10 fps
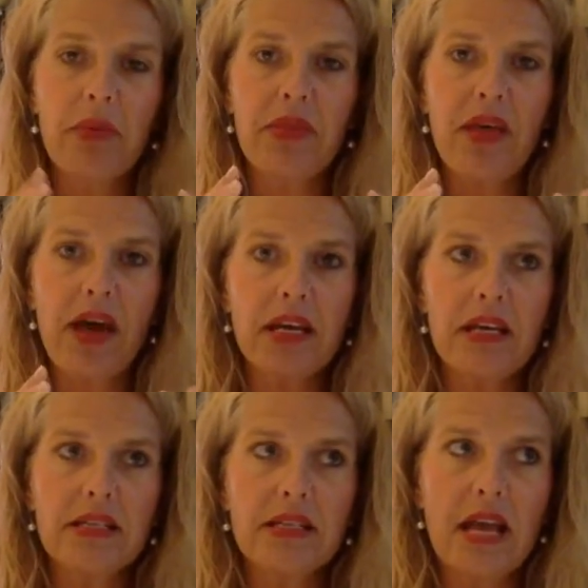but that
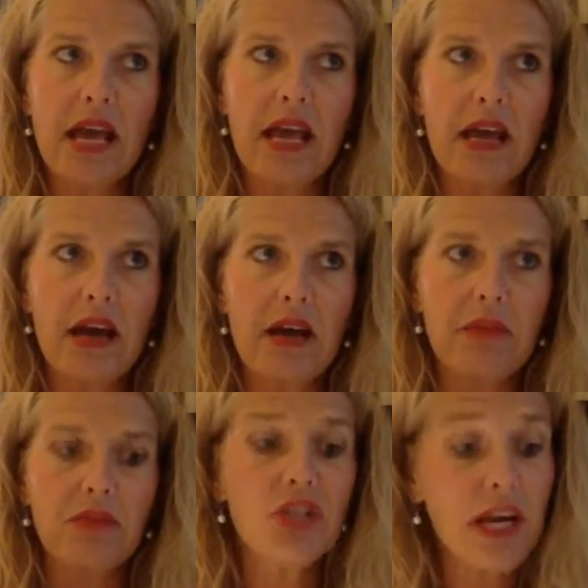is a
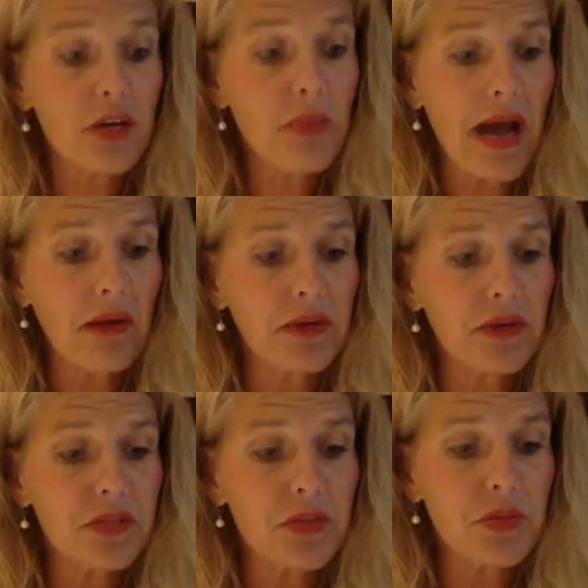shared
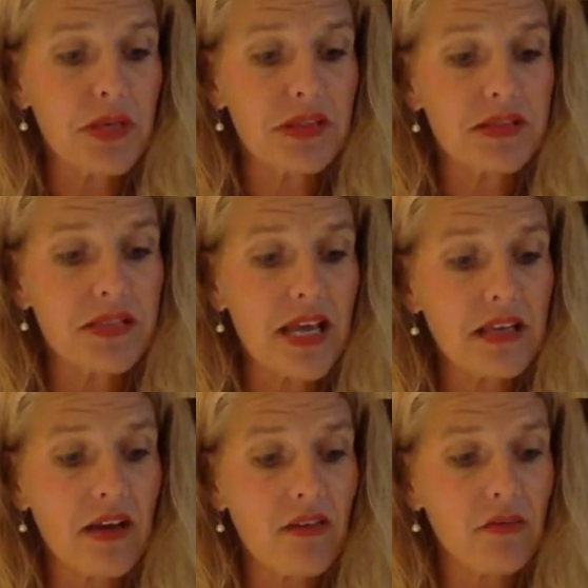powers between the
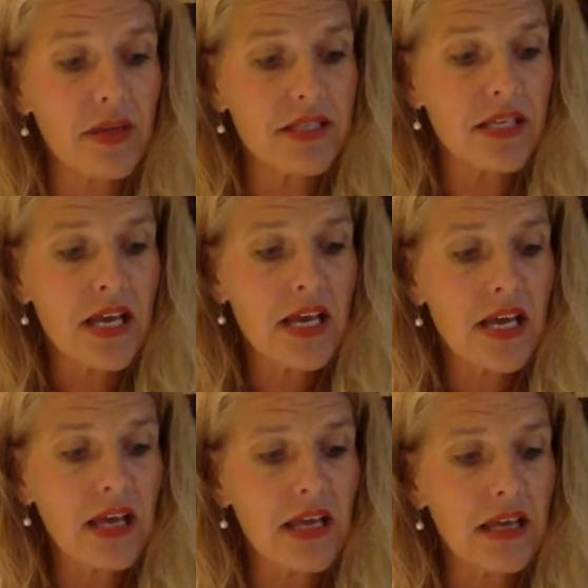state government
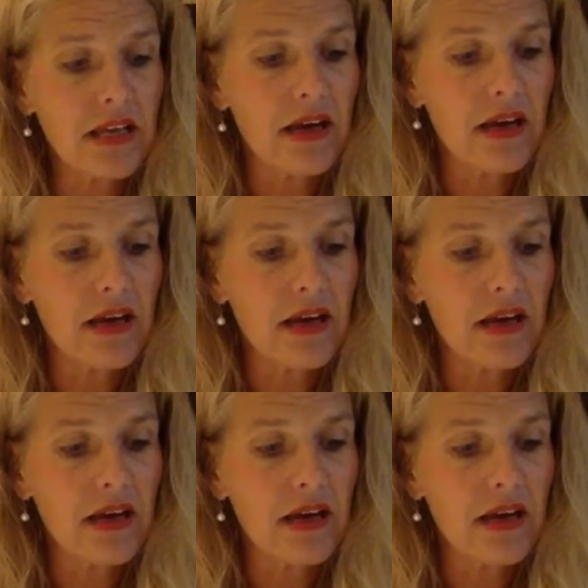and